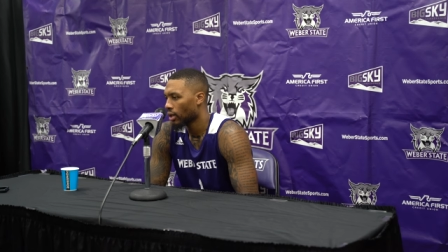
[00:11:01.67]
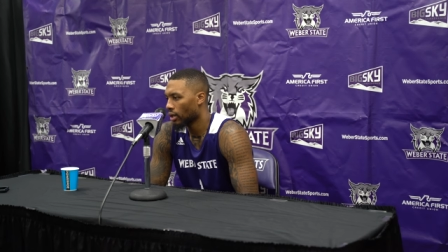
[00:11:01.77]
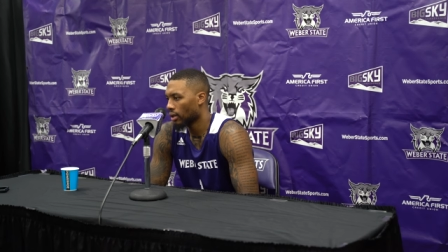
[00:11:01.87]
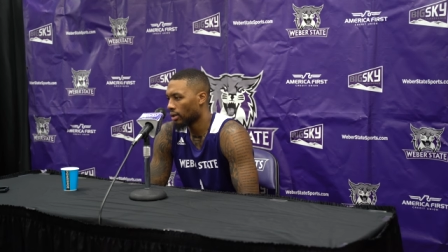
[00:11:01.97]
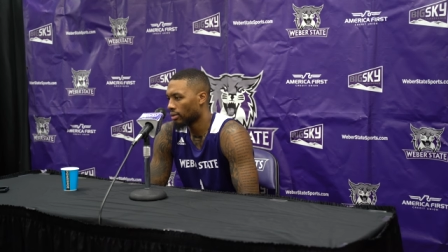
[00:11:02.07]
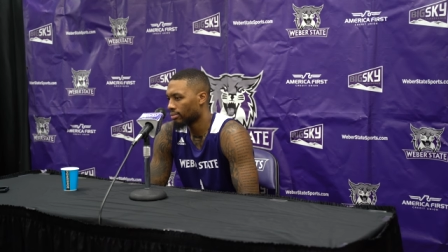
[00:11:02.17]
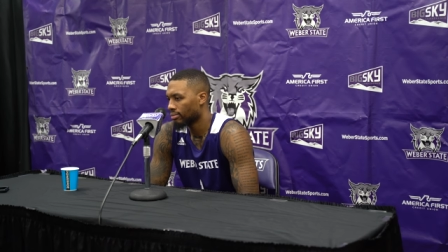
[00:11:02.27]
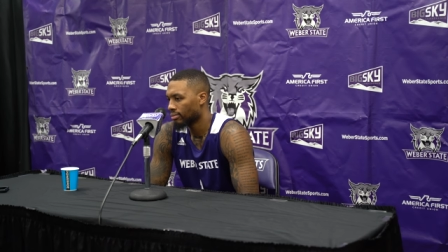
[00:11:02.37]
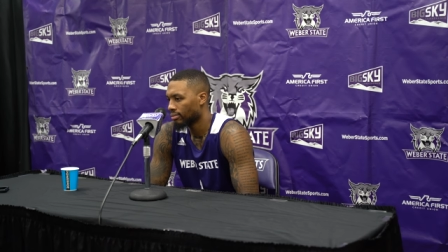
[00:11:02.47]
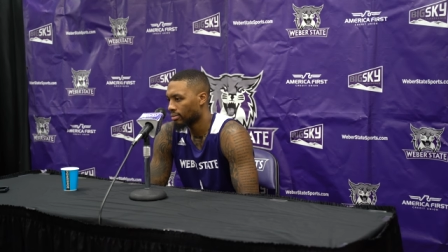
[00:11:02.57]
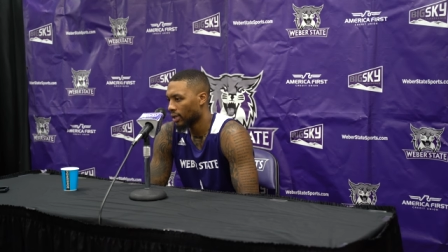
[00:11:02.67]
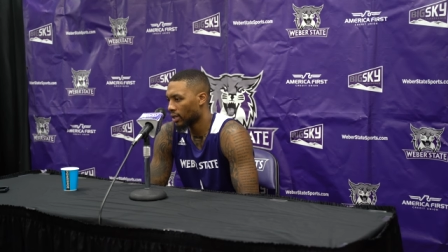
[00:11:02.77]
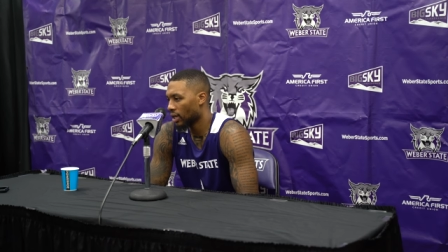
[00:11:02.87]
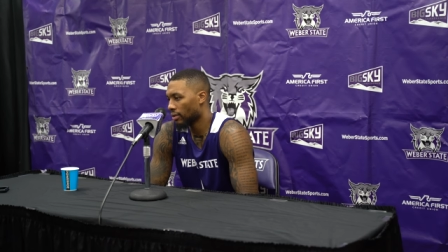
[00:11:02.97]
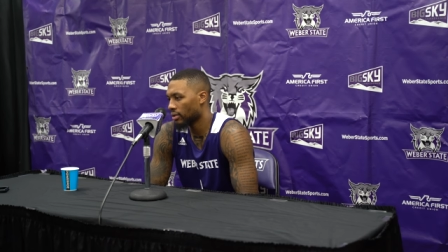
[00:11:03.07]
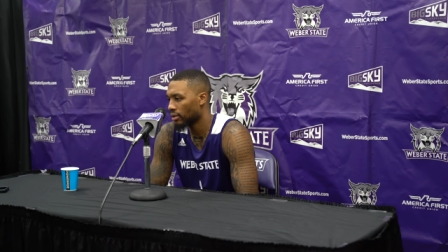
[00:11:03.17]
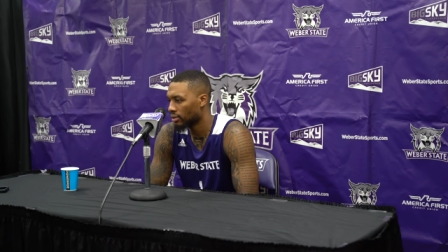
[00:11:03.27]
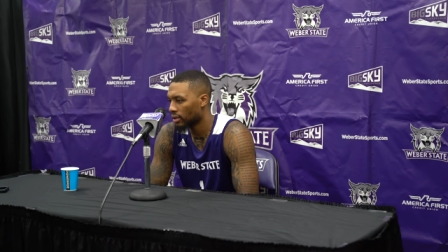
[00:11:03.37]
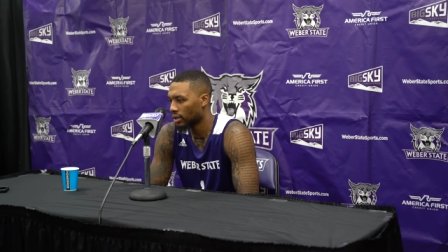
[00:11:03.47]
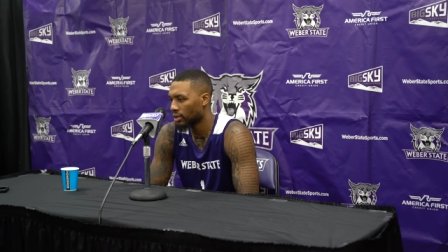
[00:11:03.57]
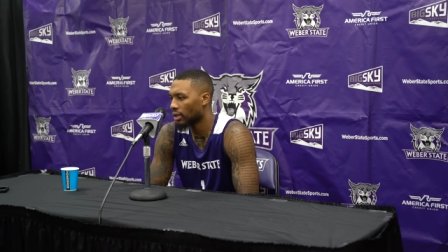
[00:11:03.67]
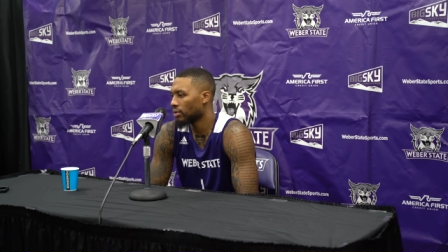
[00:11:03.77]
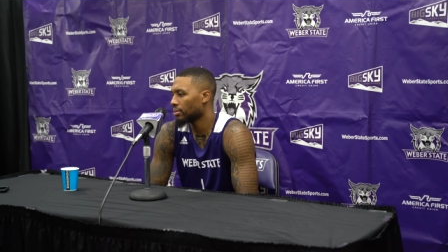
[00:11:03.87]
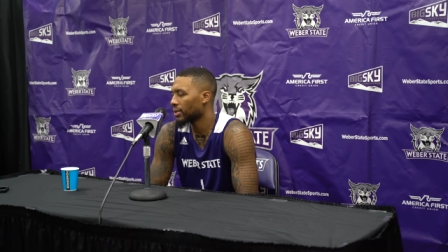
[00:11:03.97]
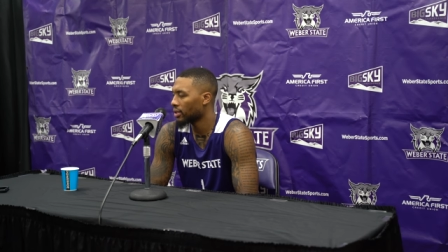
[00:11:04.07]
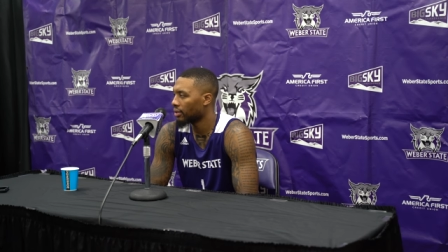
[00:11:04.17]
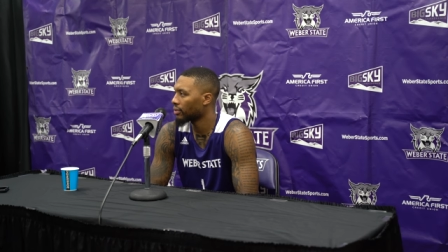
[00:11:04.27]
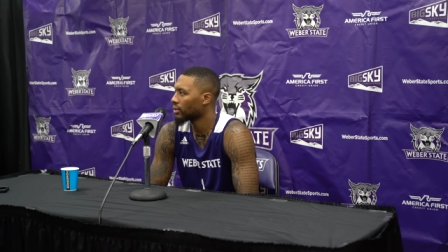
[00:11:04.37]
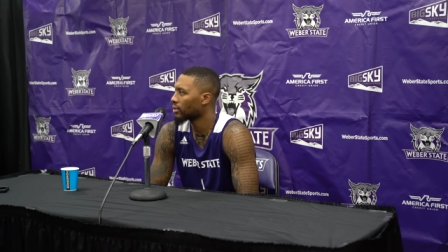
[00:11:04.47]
Um, it definitely it's definitely been different,